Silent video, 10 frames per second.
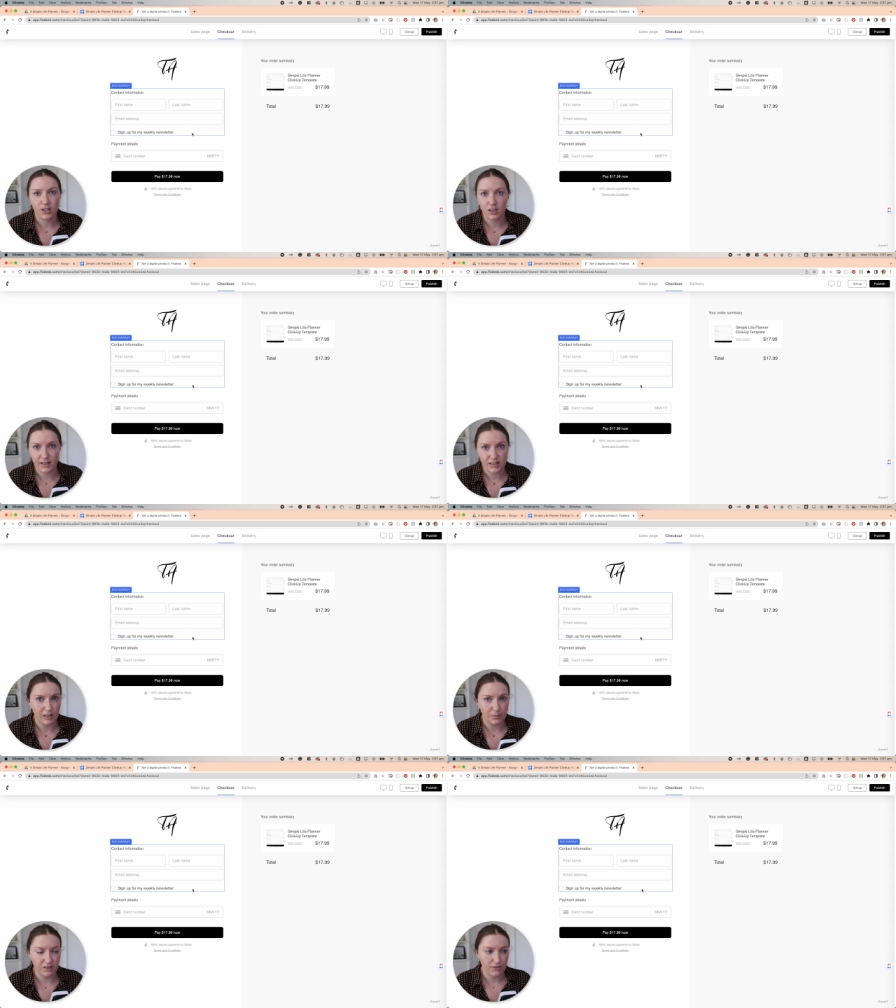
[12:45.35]
I like to
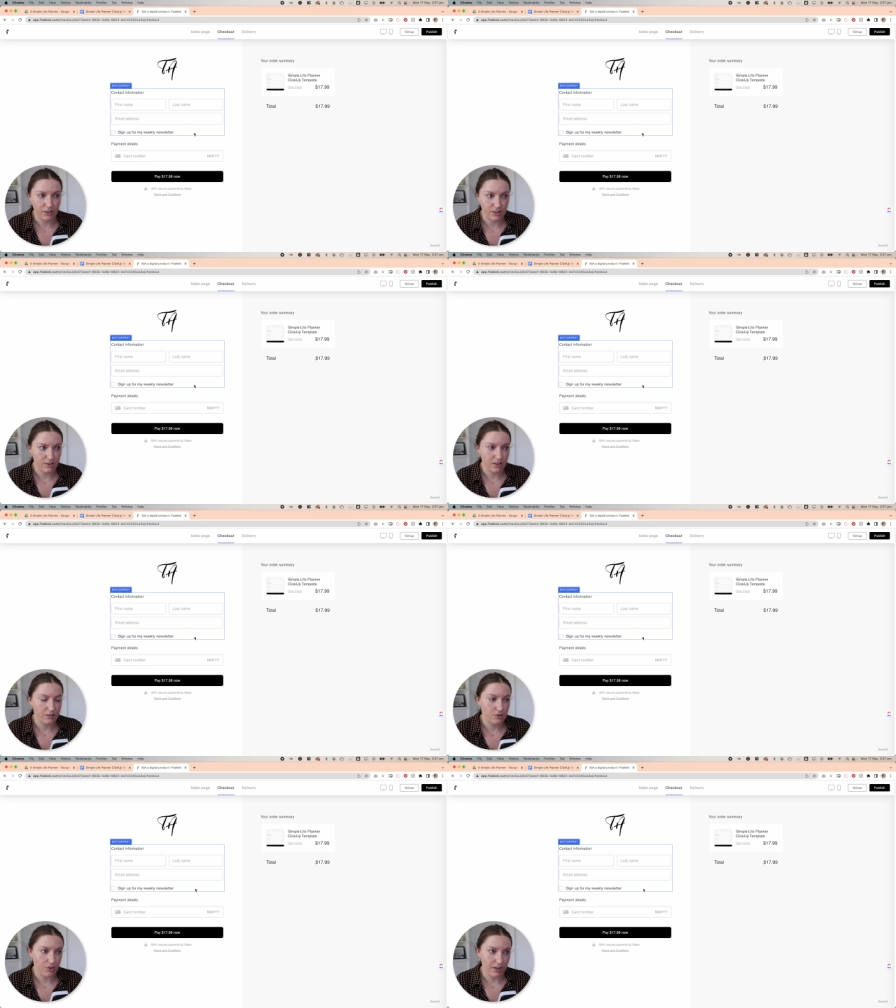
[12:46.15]
keep this very
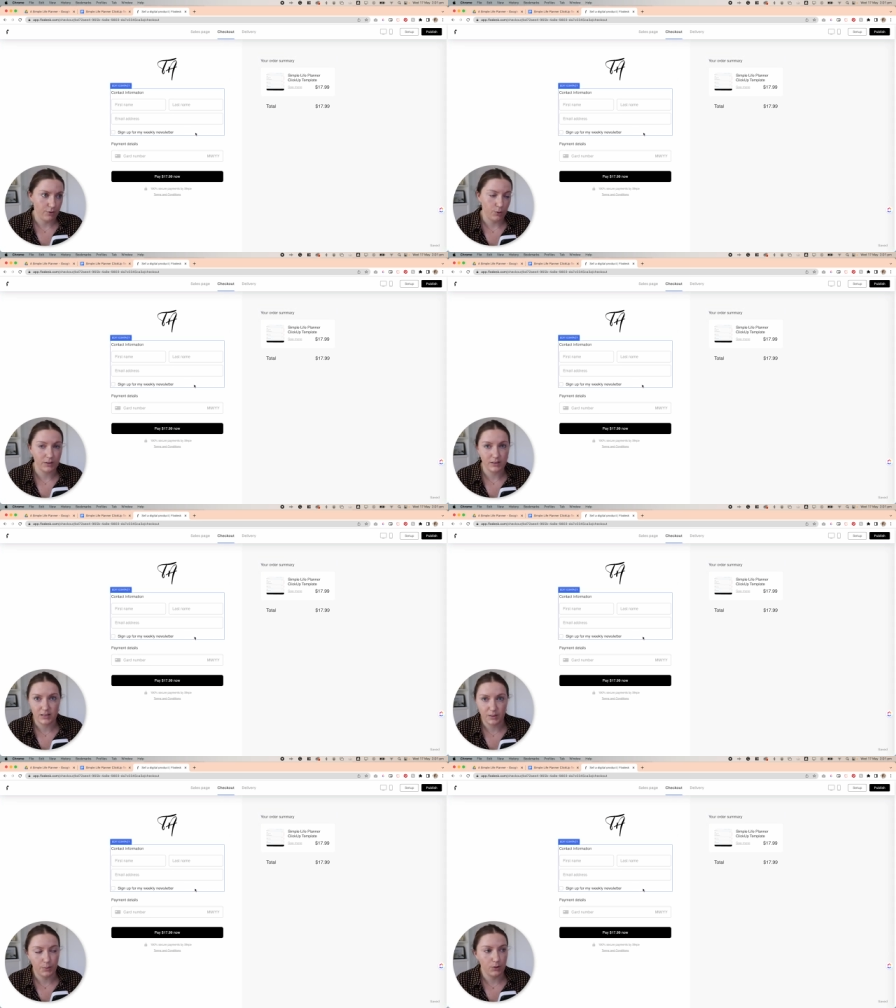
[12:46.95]
straightforward and
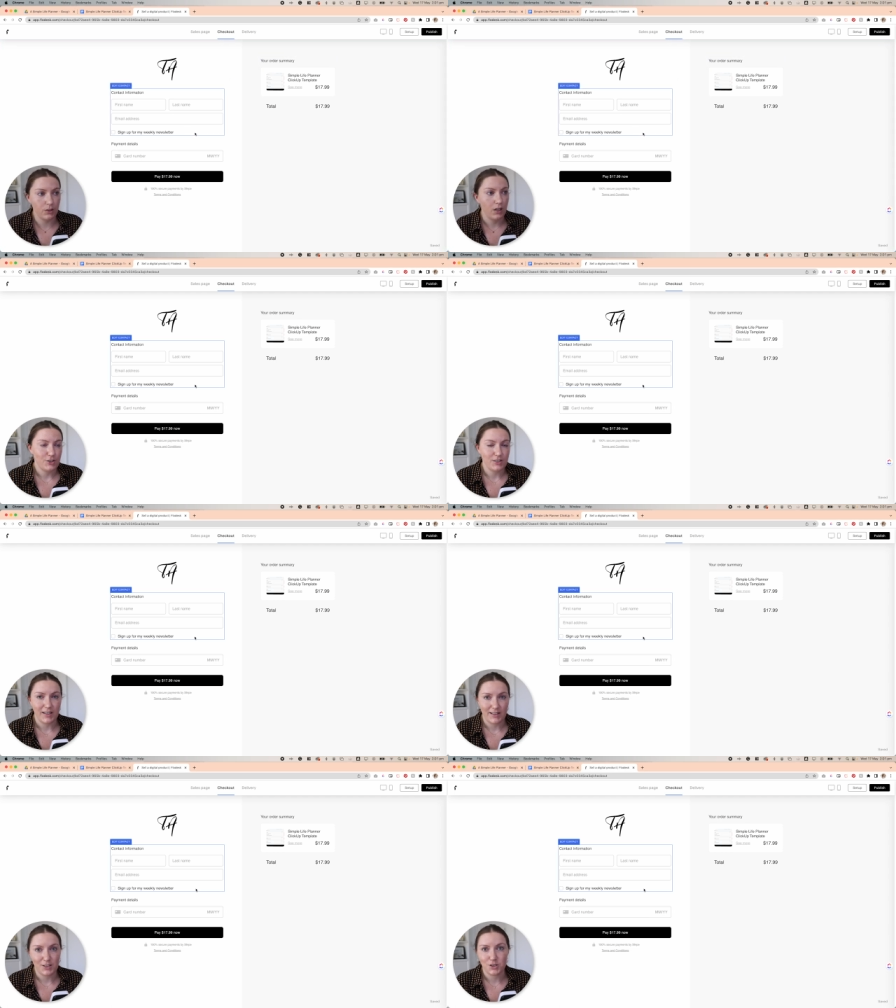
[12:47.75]
simple, just
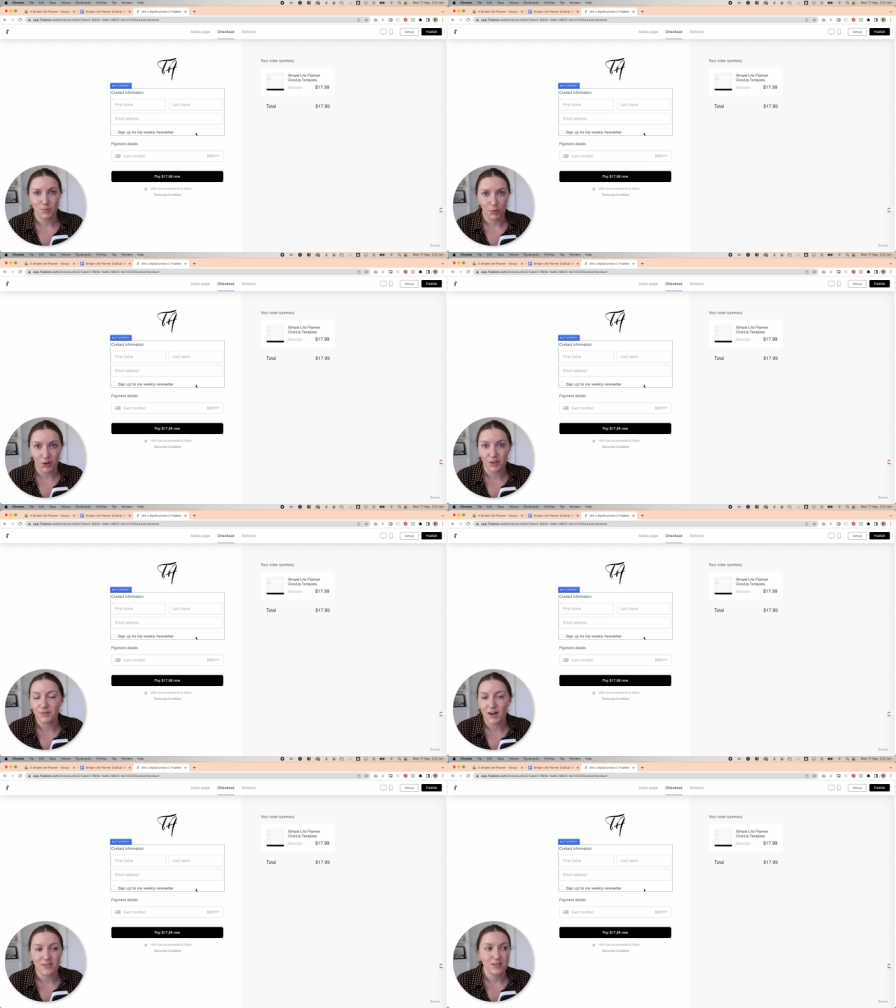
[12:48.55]
getting to the point of
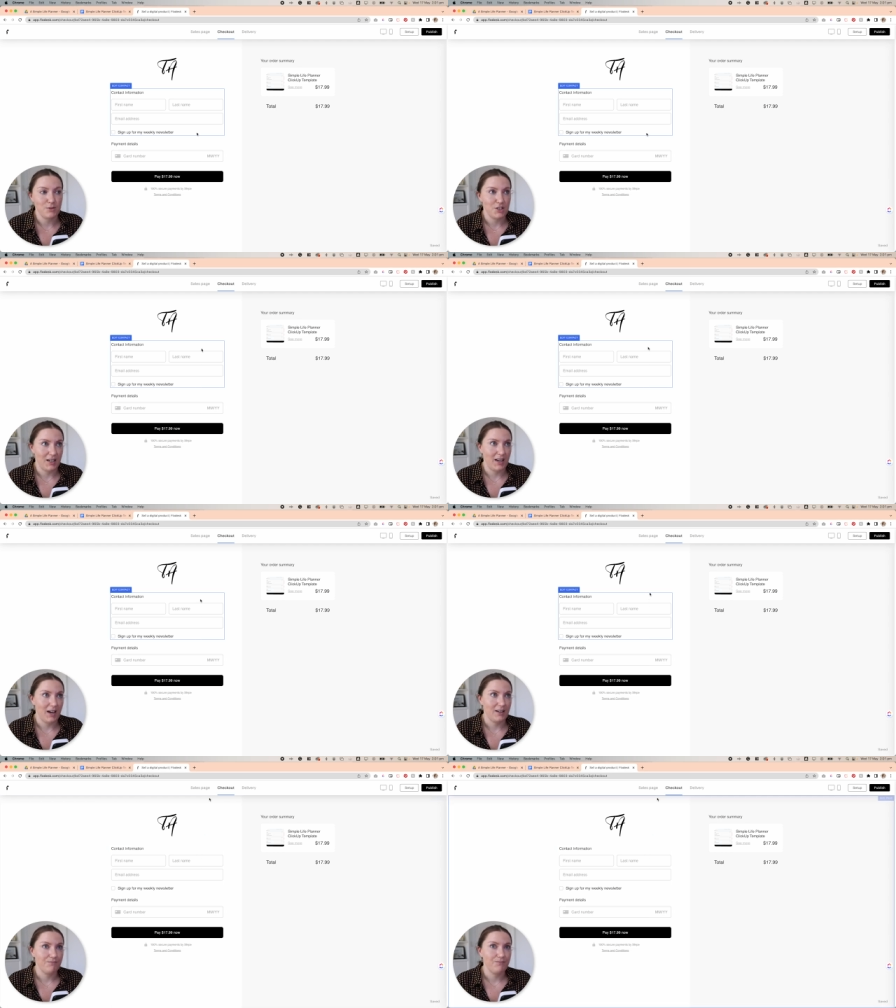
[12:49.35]
having them check out.